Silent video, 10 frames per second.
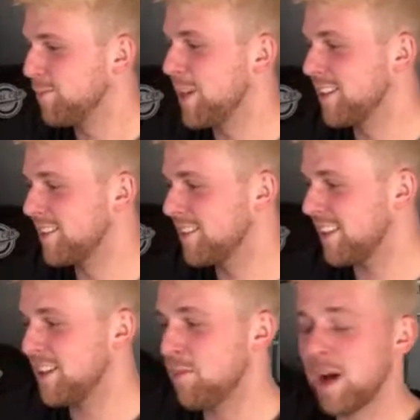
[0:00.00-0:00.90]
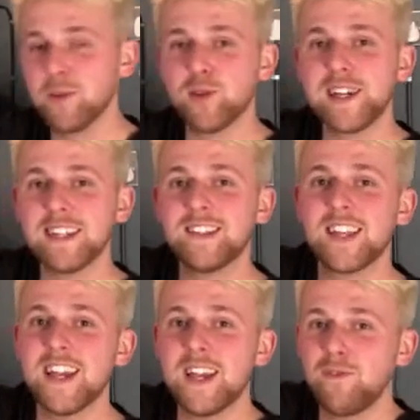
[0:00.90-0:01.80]
Because you might be drinking
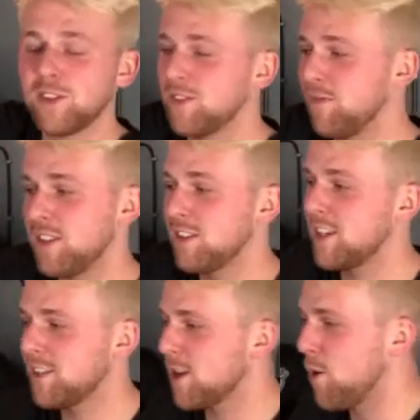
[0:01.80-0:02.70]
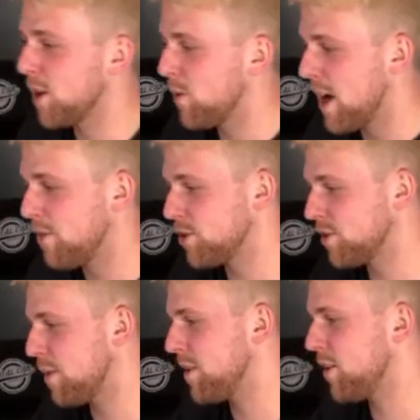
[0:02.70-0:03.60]
tea if you're teetotal or whatever. Just
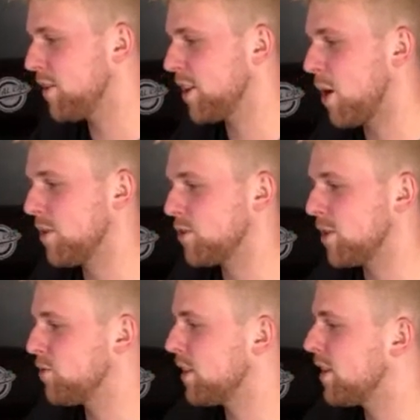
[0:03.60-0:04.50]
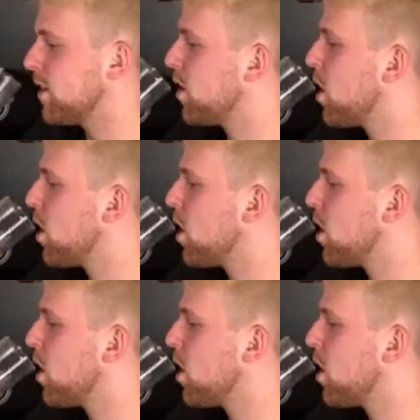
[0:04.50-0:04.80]
let me know in the comments what you're drinking.